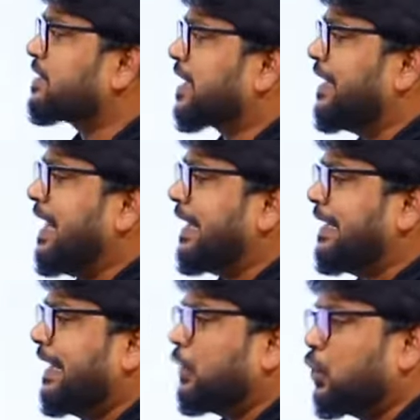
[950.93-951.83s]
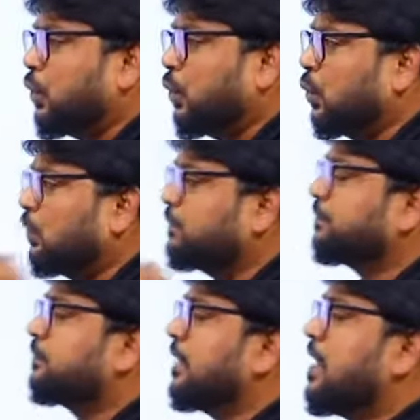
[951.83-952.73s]
conducted to
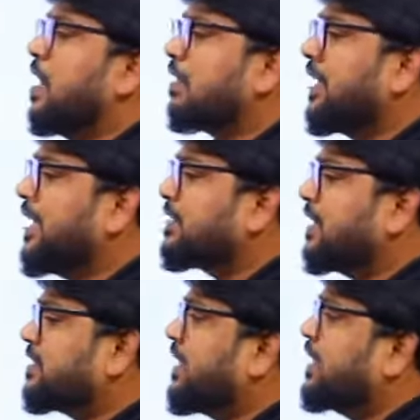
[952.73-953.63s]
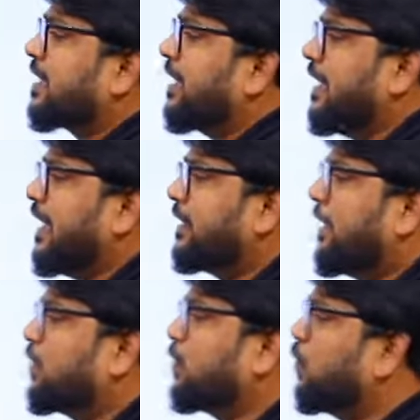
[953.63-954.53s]
Research is
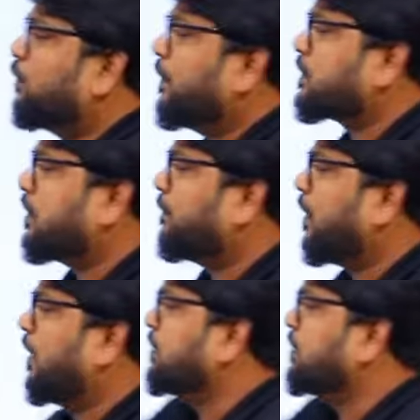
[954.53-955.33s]
conducted to, first of all,